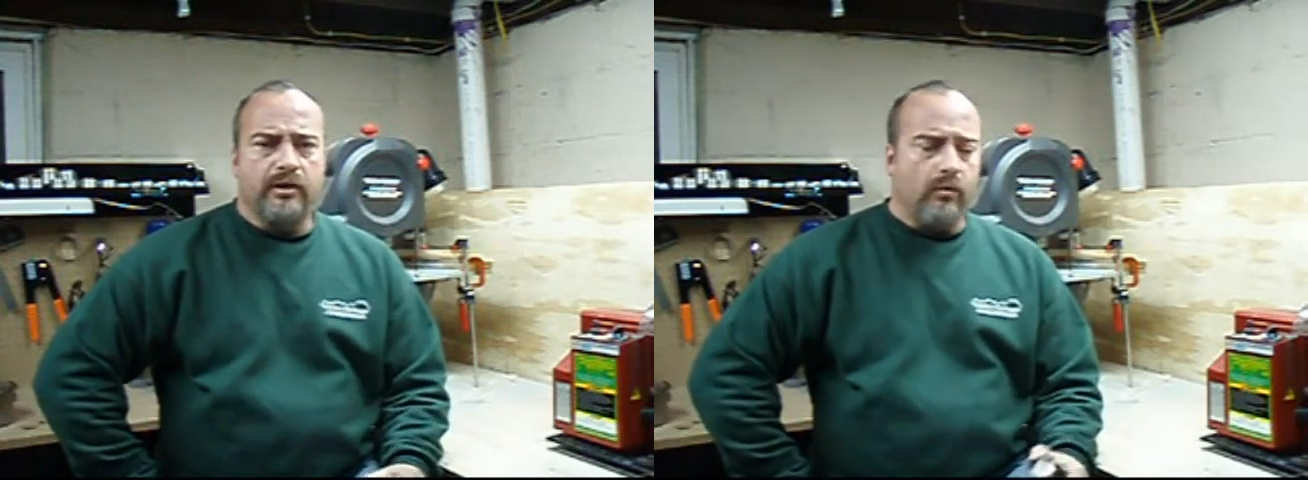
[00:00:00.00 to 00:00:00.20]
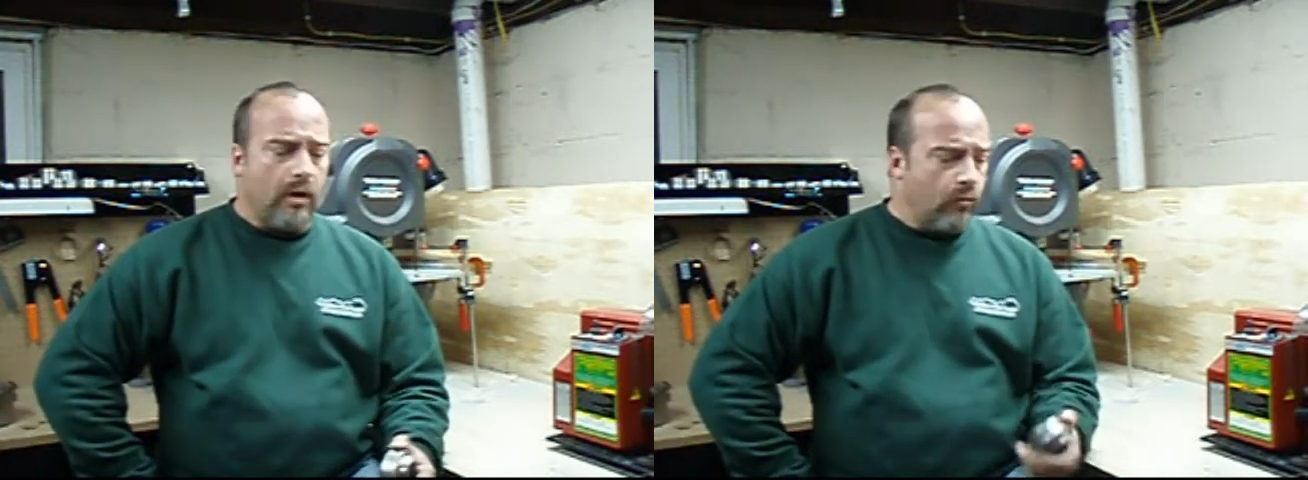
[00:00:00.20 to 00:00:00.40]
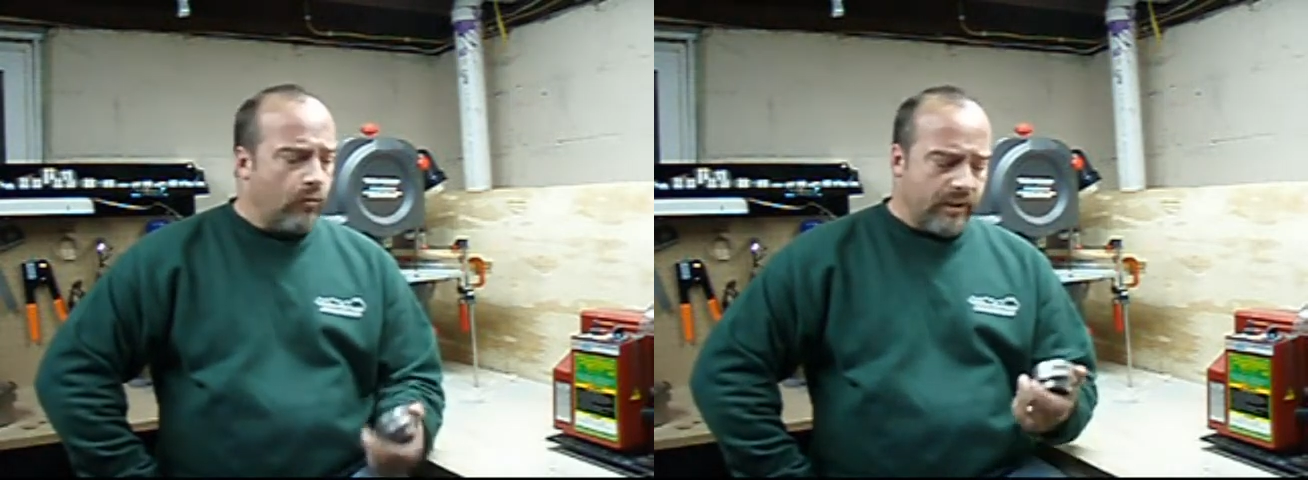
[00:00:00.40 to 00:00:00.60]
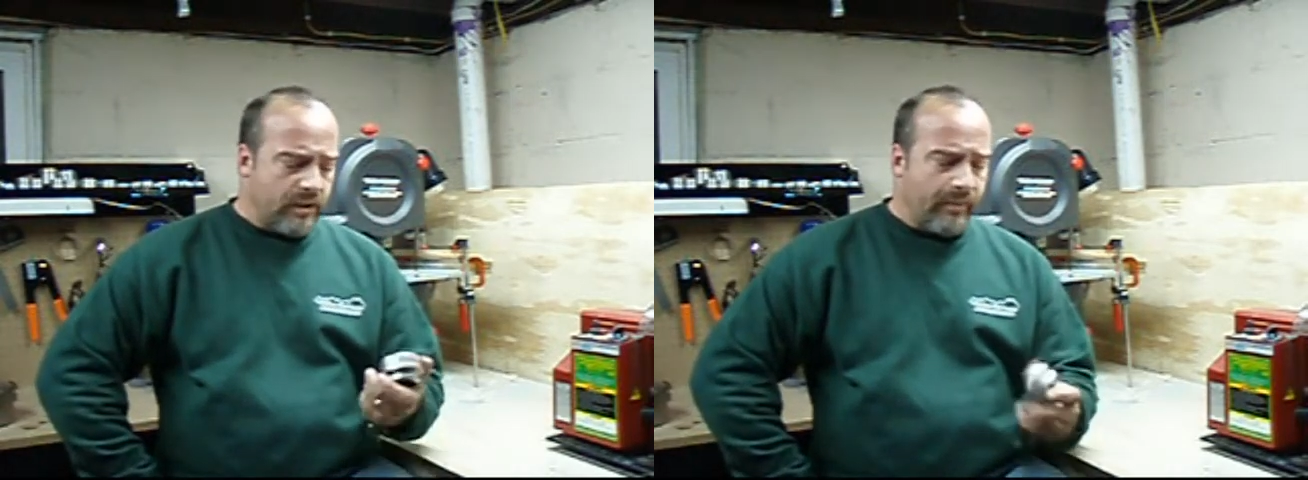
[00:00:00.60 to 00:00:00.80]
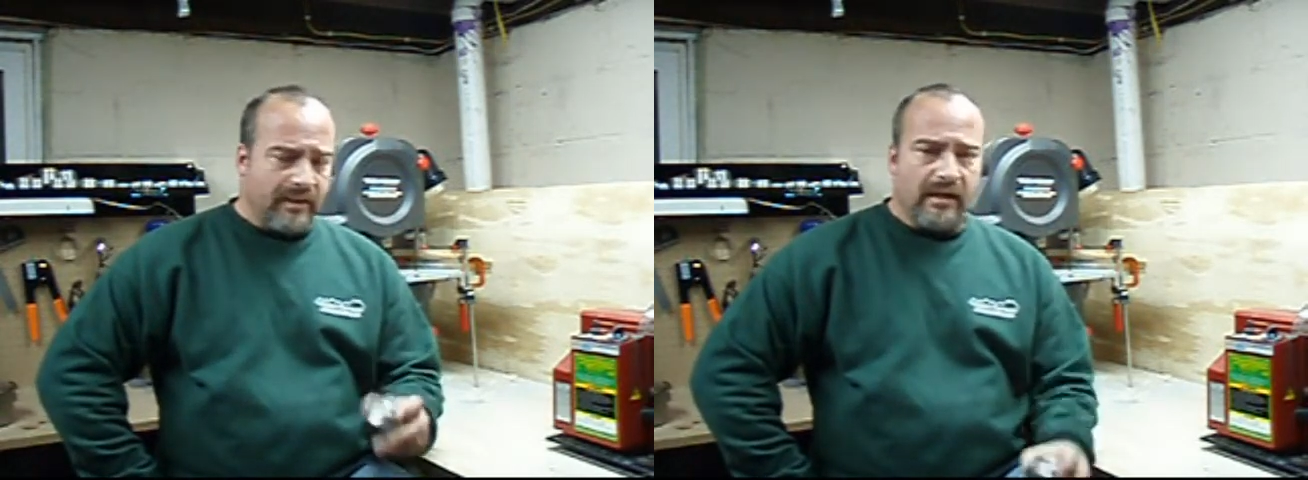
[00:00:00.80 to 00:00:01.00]
and I wouldn't
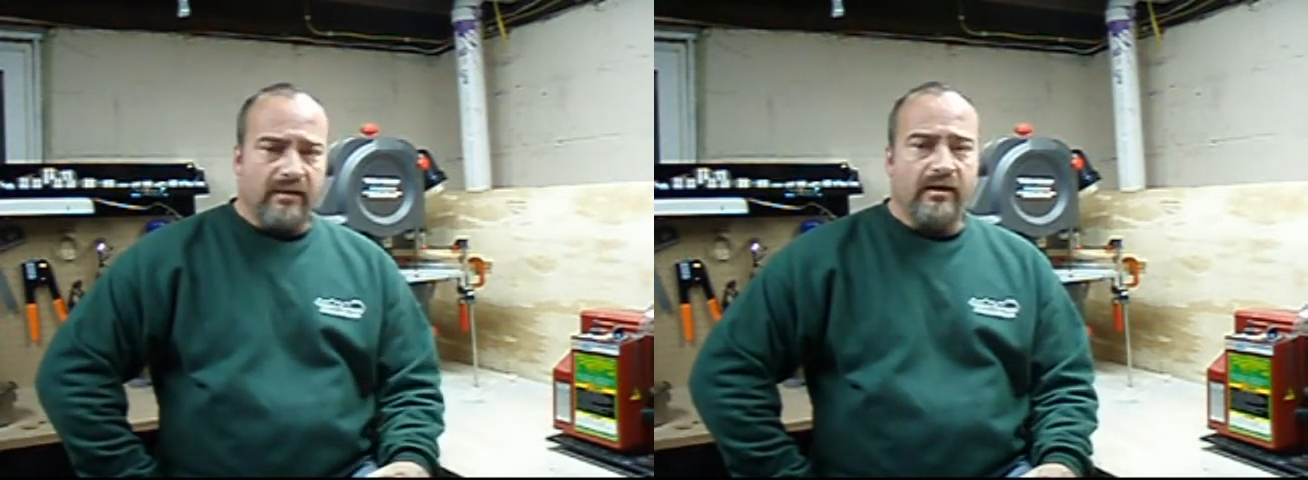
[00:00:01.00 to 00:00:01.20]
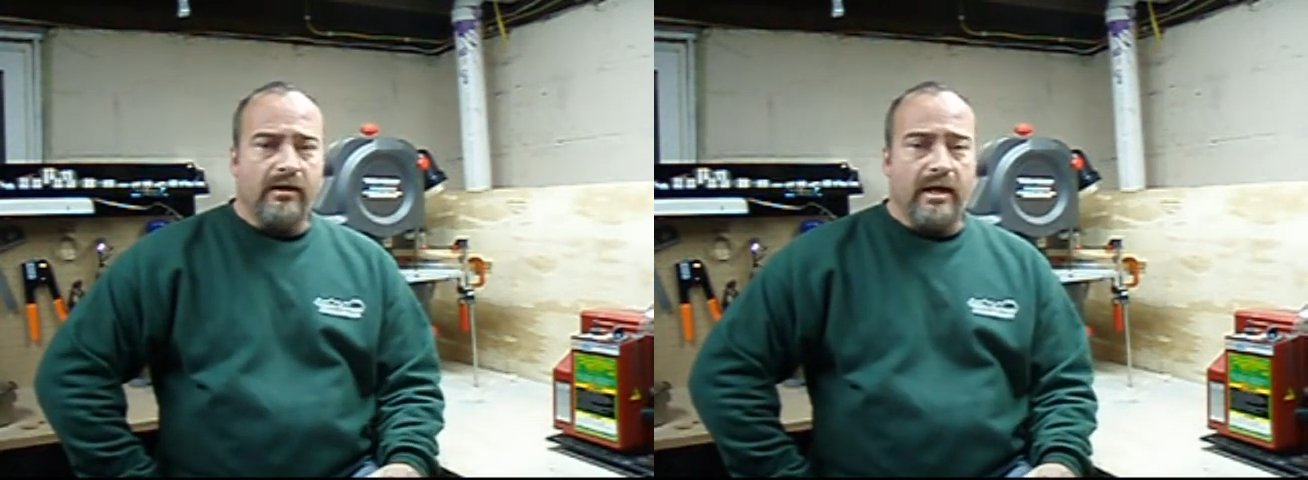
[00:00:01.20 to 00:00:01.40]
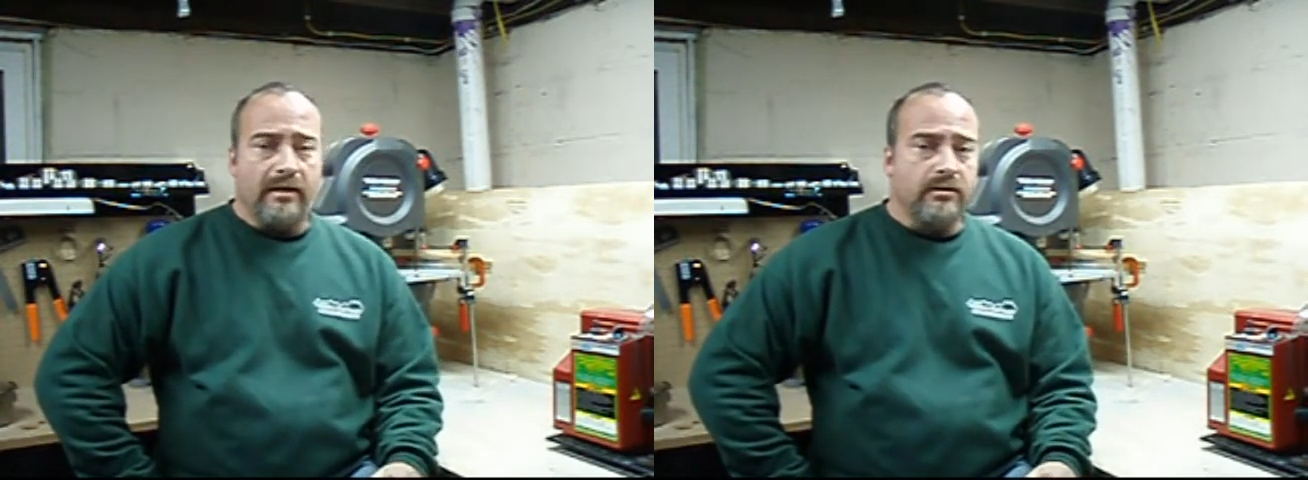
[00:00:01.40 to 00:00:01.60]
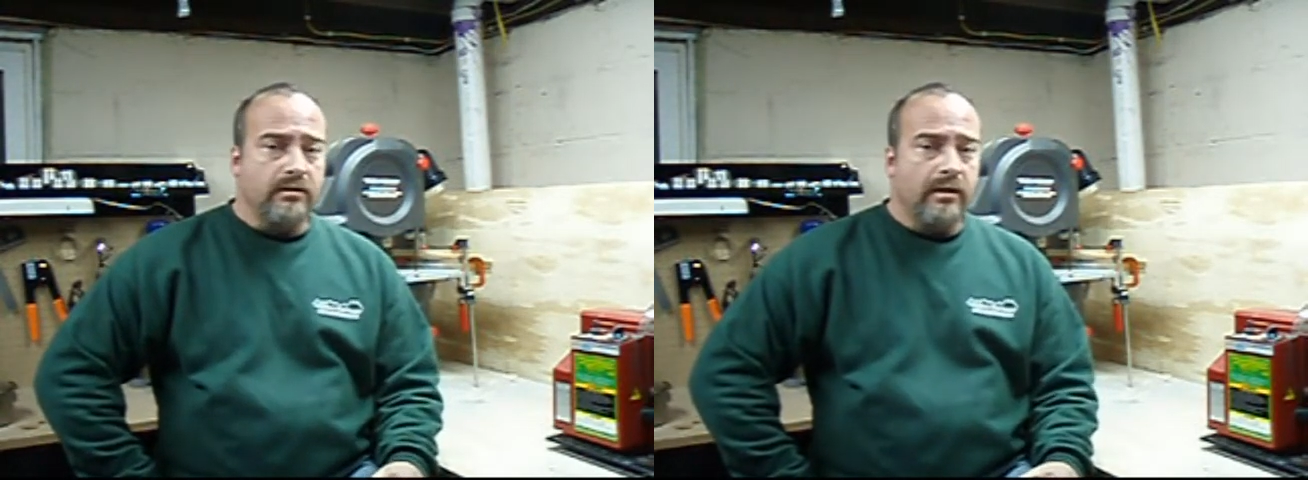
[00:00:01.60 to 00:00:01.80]
expect anything less.